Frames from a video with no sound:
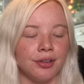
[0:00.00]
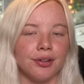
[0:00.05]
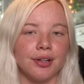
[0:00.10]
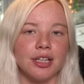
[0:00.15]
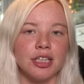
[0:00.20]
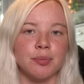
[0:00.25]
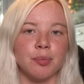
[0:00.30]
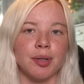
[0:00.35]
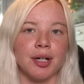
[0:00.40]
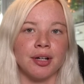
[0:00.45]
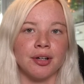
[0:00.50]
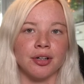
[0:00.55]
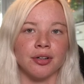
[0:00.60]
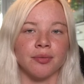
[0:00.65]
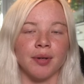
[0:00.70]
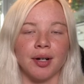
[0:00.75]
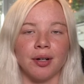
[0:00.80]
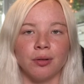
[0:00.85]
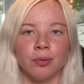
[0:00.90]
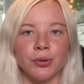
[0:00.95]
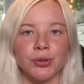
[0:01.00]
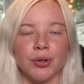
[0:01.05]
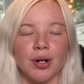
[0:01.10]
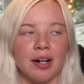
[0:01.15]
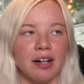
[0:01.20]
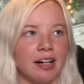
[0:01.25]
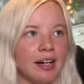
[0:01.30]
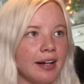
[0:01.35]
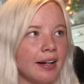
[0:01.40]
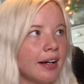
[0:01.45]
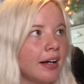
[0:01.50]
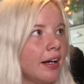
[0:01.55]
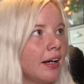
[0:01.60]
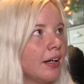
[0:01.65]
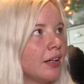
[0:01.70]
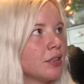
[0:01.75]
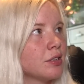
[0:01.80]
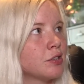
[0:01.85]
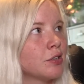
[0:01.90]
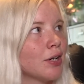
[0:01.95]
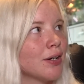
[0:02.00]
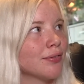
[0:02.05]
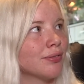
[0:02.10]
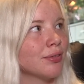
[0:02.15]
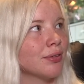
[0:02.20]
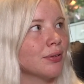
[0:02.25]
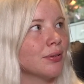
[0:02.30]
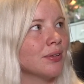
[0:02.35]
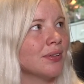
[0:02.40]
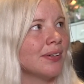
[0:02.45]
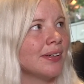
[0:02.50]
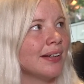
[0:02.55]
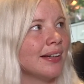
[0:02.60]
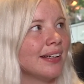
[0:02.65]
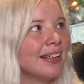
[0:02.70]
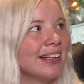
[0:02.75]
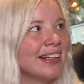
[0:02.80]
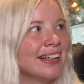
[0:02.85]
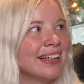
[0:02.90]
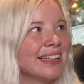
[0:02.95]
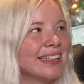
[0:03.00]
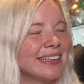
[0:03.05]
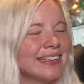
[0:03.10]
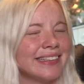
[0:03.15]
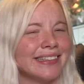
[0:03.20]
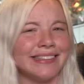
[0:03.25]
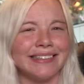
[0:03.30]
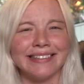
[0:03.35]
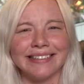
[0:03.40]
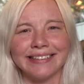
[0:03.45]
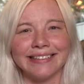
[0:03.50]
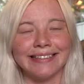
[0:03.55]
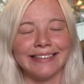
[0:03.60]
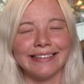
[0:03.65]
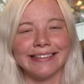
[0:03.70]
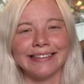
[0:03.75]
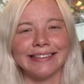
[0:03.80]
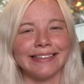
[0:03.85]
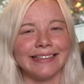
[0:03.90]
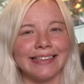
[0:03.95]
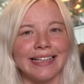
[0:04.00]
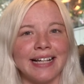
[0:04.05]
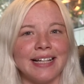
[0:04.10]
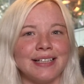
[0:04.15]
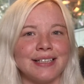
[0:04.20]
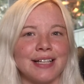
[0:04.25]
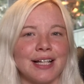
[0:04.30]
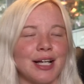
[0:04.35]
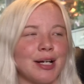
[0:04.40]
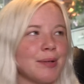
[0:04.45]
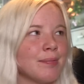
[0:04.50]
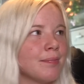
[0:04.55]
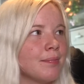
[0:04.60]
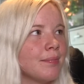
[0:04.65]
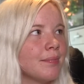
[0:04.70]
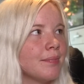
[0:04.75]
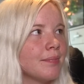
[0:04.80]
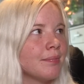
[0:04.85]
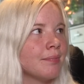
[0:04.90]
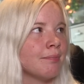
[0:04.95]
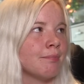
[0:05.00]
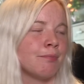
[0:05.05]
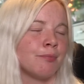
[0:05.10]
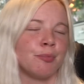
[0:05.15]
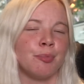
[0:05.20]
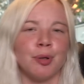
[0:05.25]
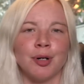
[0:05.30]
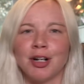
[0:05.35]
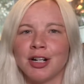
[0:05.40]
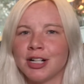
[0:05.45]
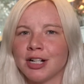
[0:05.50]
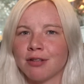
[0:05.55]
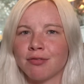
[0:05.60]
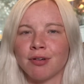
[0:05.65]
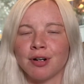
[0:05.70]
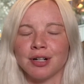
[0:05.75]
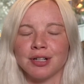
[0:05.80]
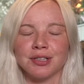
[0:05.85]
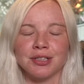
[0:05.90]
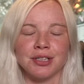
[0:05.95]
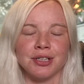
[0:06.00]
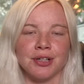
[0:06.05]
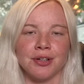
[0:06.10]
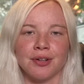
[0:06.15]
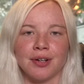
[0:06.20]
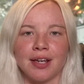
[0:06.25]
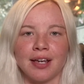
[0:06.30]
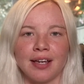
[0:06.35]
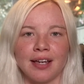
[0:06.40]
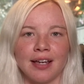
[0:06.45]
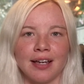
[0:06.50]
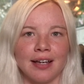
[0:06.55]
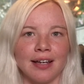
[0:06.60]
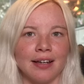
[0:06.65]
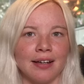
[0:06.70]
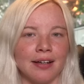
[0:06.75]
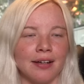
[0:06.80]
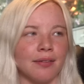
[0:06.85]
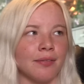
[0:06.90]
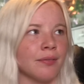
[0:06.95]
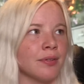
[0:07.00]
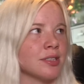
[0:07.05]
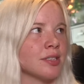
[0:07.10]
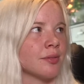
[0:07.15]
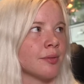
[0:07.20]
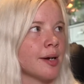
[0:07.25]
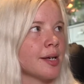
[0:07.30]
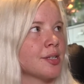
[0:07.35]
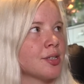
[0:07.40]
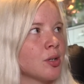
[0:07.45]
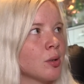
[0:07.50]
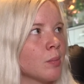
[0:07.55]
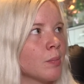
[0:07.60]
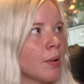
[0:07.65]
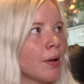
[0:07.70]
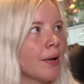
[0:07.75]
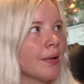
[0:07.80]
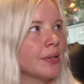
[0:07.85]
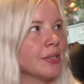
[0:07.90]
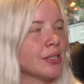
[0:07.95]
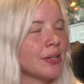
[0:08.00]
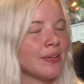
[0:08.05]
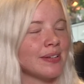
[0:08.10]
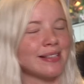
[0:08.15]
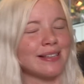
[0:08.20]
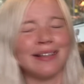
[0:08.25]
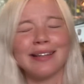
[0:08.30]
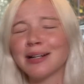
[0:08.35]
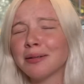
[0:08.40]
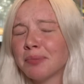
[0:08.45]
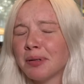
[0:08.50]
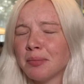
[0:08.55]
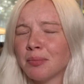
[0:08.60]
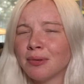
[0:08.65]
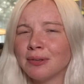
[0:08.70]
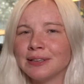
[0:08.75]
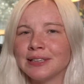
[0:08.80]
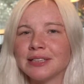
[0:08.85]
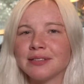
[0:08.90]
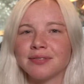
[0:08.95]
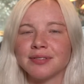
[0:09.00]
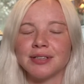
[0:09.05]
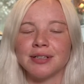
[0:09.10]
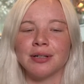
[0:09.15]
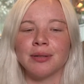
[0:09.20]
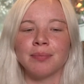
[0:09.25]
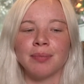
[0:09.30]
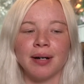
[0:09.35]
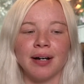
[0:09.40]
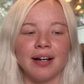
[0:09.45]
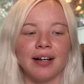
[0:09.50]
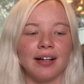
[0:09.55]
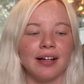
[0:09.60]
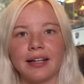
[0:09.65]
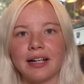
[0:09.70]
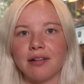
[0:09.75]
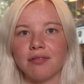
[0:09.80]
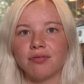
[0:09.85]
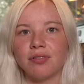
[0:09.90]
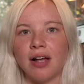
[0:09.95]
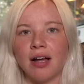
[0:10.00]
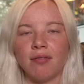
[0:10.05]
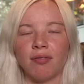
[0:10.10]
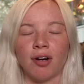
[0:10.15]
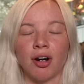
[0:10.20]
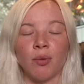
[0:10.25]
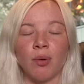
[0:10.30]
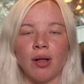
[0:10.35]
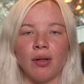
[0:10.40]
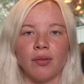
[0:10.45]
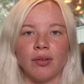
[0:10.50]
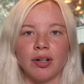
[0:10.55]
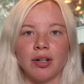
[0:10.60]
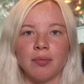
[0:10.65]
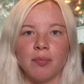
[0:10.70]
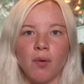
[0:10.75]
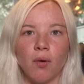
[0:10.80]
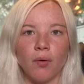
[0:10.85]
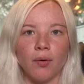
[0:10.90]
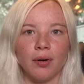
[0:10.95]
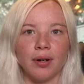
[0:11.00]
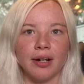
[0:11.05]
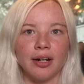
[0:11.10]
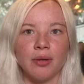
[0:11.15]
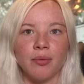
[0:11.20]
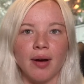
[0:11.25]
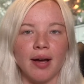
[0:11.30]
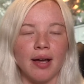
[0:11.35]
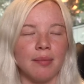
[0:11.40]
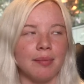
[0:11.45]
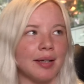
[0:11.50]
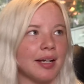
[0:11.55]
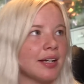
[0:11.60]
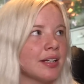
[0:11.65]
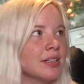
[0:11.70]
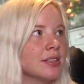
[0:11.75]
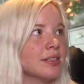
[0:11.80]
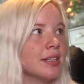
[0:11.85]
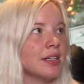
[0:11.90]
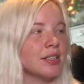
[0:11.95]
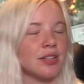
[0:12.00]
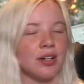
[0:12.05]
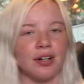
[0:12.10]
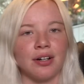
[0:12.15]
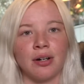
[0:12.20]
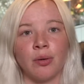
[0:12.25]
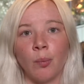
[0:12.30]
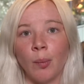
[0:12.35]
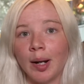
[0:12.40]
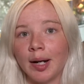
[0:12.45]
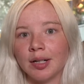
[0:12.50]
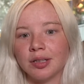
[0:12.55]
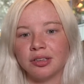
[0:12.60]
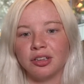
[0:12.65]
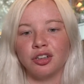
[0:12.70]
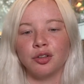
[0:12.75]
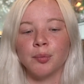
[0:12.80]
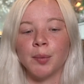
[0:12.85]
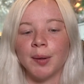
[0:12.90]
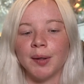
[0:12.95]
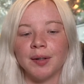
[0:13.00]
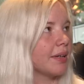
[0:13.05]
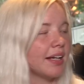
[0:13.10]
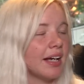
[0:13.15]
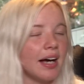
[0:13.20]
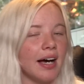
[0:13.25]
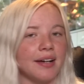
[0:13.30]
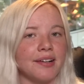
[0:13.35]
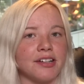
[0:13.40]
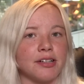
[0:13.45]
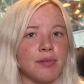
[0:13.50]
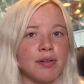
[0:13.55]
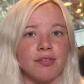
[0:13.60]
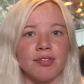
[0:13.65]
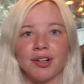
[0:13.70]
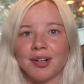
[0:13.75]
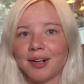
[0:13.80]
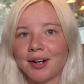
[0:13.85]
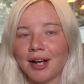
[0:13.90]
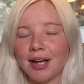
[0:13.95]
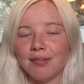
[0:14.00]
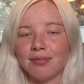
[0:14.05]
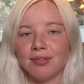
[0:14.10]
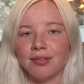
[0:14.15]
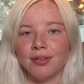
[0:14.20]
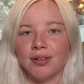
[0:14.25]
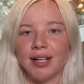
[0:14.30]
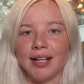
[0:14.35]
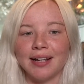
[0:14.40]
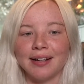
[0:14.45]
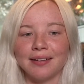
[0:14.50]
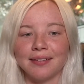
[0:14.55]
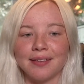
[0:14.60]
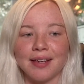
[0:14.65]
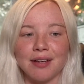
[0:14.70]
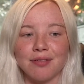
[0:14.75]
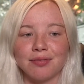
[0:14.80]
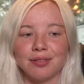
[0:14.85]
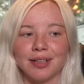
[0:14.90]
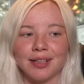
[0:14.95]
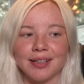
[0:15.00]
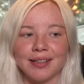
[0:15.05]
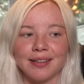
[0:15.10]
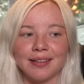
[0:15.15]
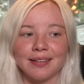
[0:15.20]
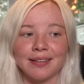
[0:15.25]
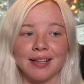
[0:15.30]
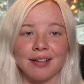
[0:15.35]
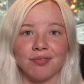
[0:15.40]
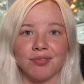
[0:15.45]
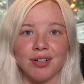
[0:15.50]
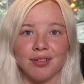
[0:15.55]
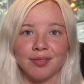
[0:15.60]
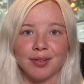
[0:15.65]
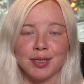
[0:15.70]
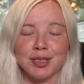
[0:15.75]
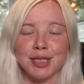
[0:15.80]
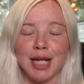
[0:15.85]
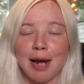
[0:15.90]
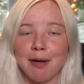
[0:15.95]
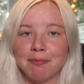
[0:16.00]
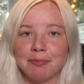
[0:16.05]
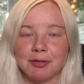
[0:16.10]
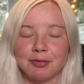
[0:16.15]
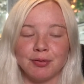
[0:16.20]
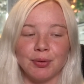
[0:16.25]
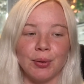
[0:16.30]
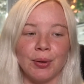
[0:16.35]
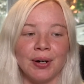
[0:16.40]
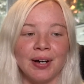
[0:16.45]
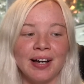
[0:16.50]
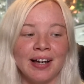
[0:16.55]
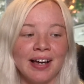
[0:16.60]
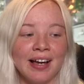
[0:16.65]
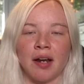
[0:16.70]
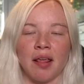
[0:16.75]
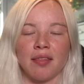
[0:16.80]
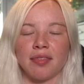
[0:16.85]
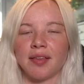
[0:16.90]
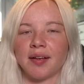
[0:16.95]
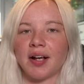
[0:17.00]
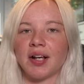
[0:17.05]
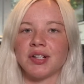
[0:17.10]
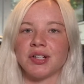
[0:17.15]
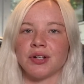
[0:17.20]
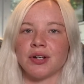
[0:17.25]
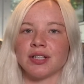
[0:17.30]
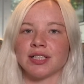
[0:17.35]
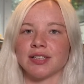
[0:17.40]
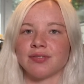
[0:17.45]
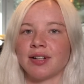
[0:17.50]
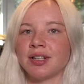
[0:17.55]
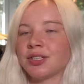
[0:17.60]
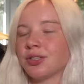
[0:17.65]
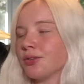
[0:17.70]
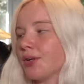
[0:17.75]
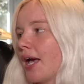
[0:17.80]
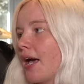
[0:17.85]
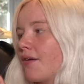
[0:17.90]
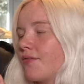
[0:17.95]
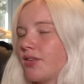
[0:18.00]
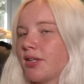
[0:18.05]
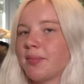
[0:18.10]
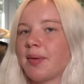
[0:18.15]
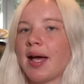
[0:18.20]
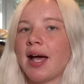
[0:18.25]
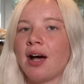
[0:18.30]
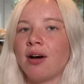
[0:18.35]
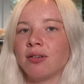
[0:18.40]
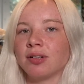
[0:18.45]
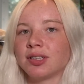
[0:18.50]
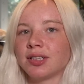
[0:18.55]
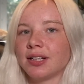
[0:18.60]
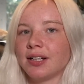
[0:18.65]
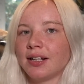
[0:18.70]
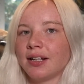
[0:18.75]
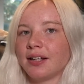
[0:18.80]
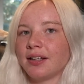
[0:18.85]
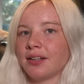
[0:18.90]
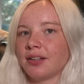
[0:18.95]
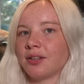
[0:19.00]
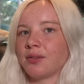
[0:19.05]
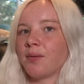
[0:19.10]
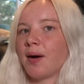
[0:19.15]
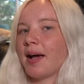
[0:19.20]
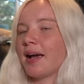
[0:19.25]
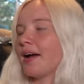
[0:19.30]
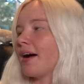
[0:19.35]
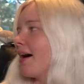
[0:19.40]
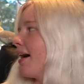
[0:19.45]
Yuki's pretty good at recall training. Tofu, he's pretty different to Yuki. He was a rescue bird, so he's a little bit more difficult, but he can't fly very well anymore anyway because he's got a wing tumor. But yeah, I just be very careful, and thankfully they've never escaped before. Another thing I do is if I do have them out, the way